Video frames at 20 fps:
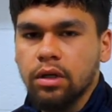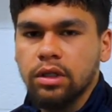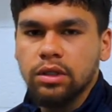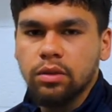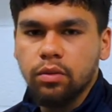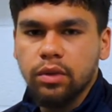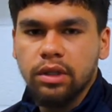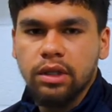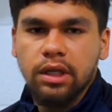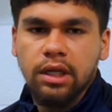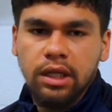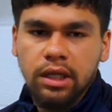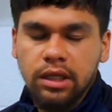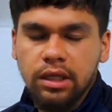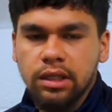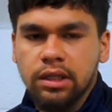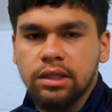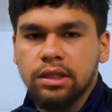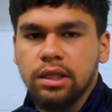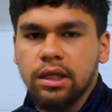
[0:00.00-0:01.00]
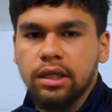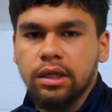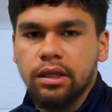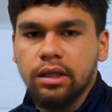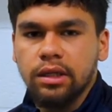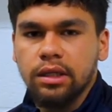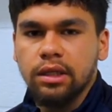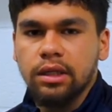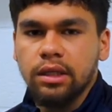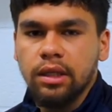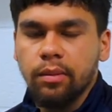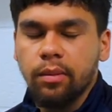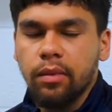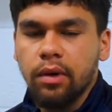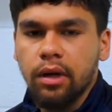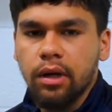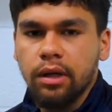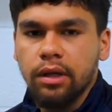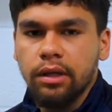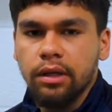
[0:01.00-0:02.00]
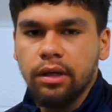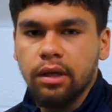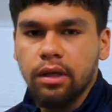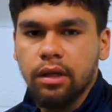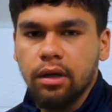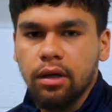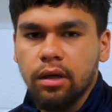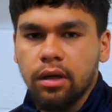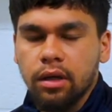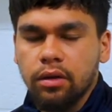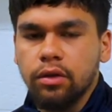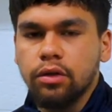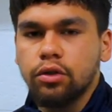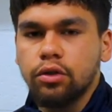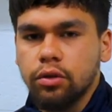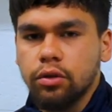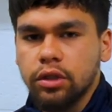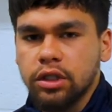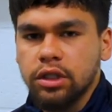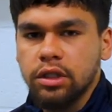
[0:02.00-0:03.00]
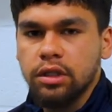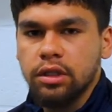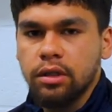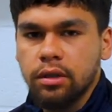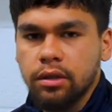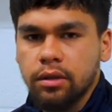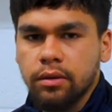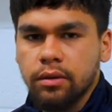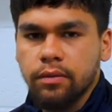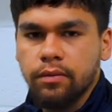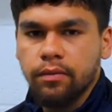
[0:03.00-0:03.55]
ones with the cleats and the nutrition.